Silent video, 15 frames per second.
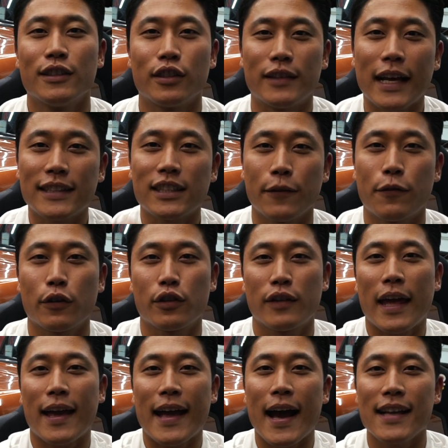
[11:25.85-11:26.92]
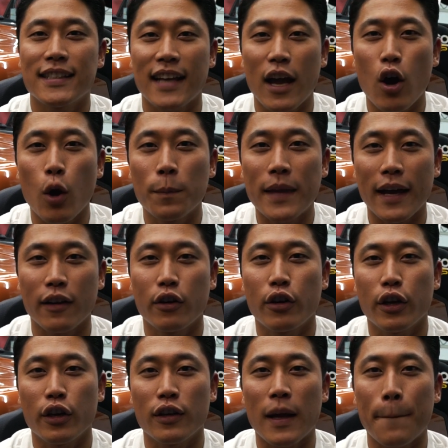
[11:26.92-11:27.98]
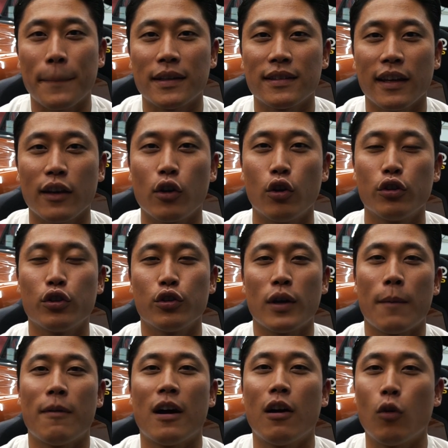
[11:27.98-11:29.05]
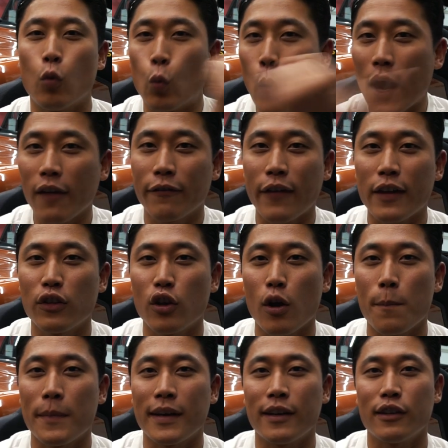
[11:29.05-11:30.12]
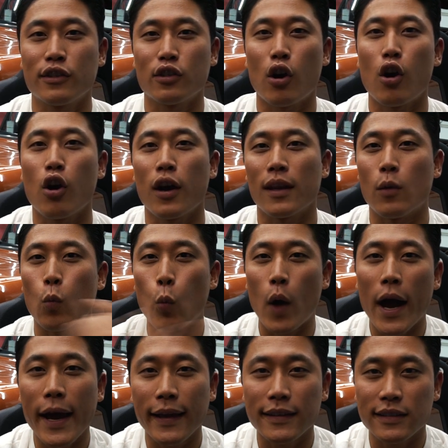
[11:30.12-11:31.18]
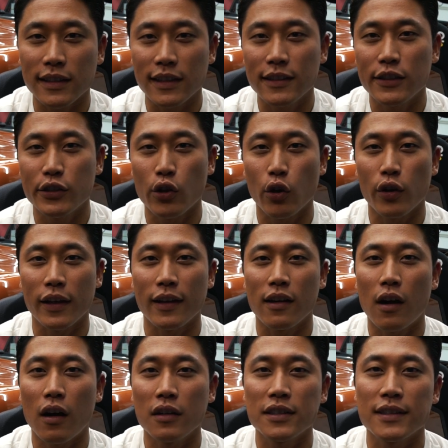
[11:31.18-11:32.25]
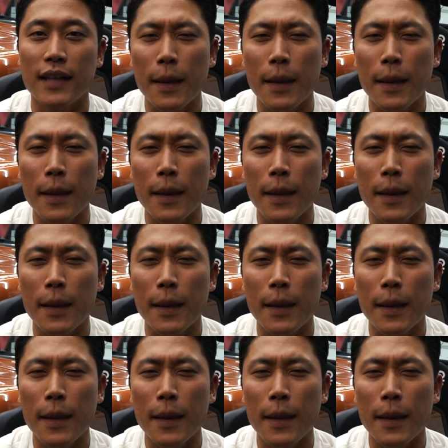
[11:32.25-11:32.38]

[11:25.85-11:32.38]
So that's it for today guys, I hope that cleared up a single two about what fender mirrors are and why it's installed in cars.